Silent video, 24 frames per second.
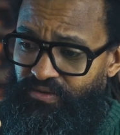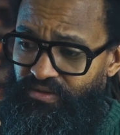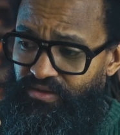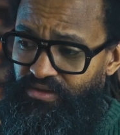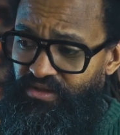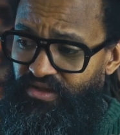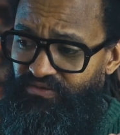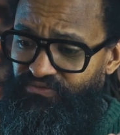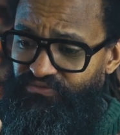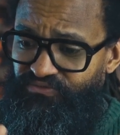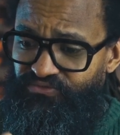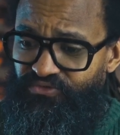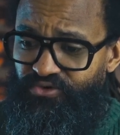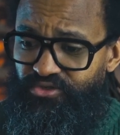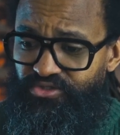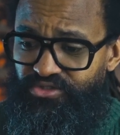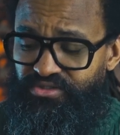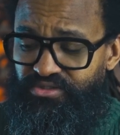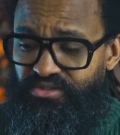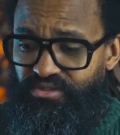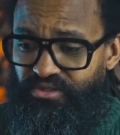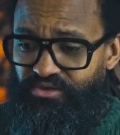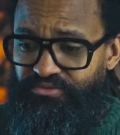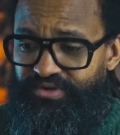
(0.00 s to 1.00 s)
The
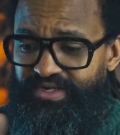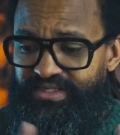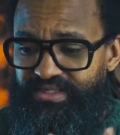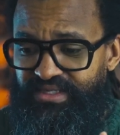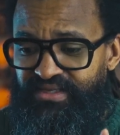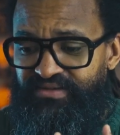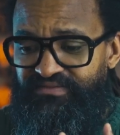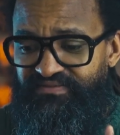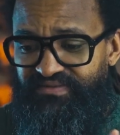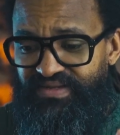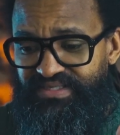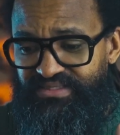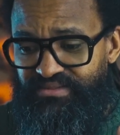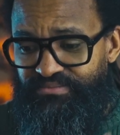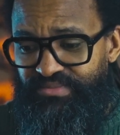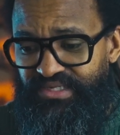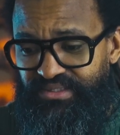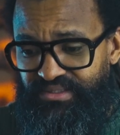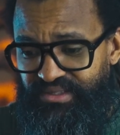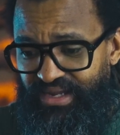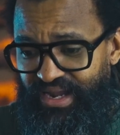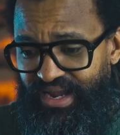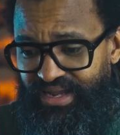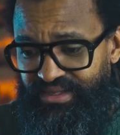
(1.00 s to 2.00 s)
first great
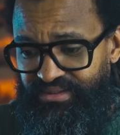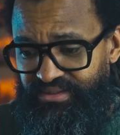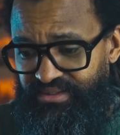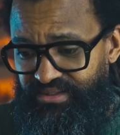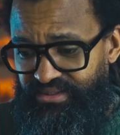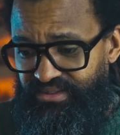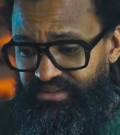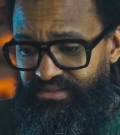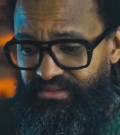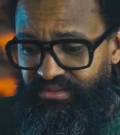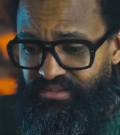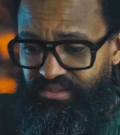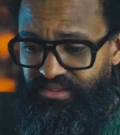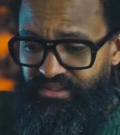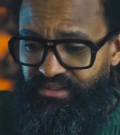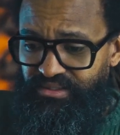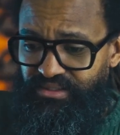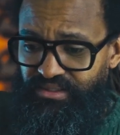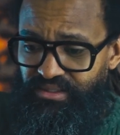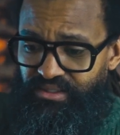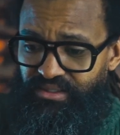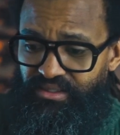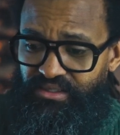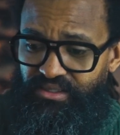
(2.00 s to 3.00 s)
investment I did
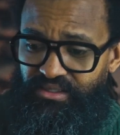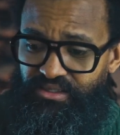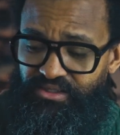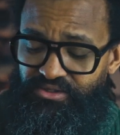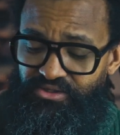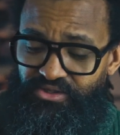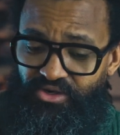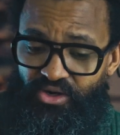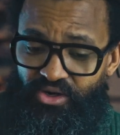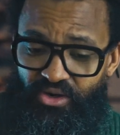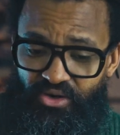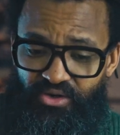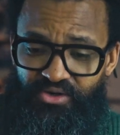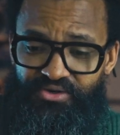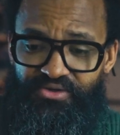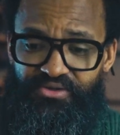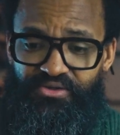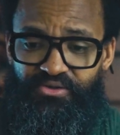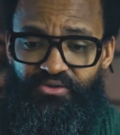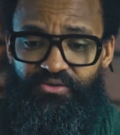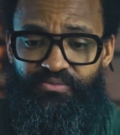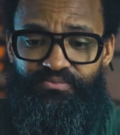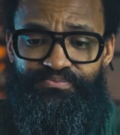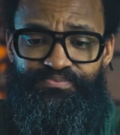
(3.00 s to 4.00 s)
on the
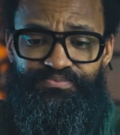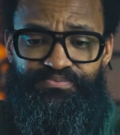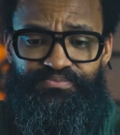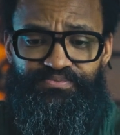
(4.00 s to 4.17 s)
audio